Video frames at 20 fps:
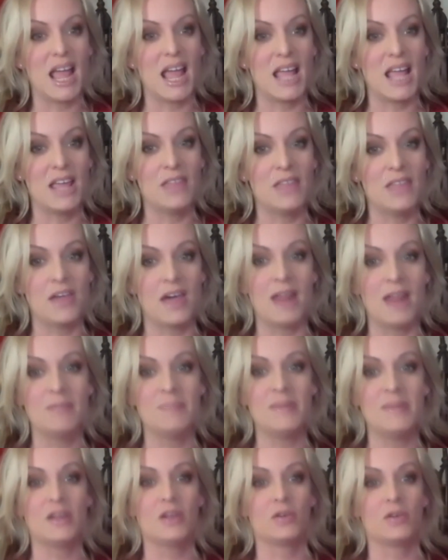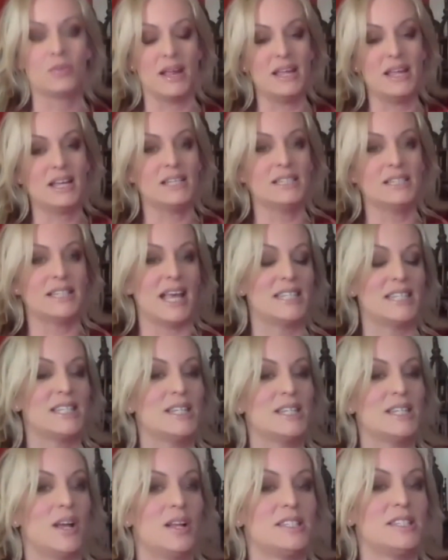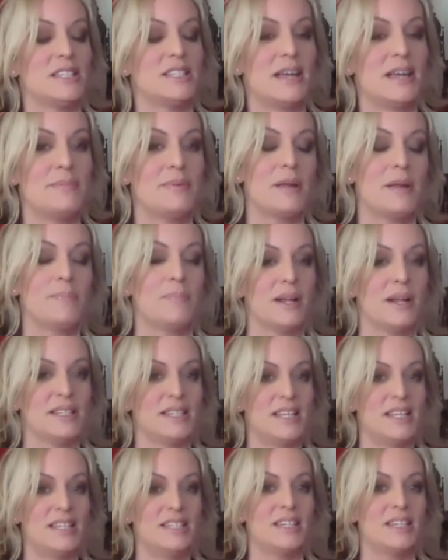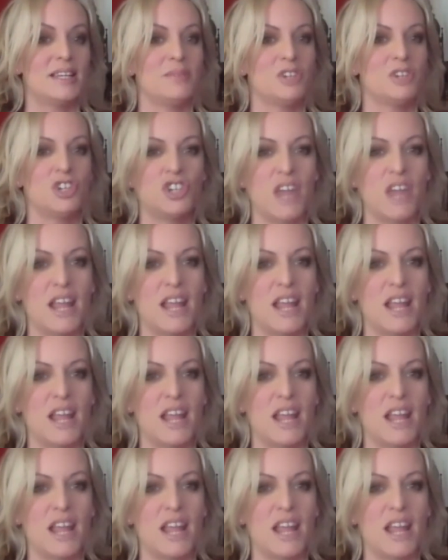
he thought I would be a great contestant on Celebrity Apprentice and it would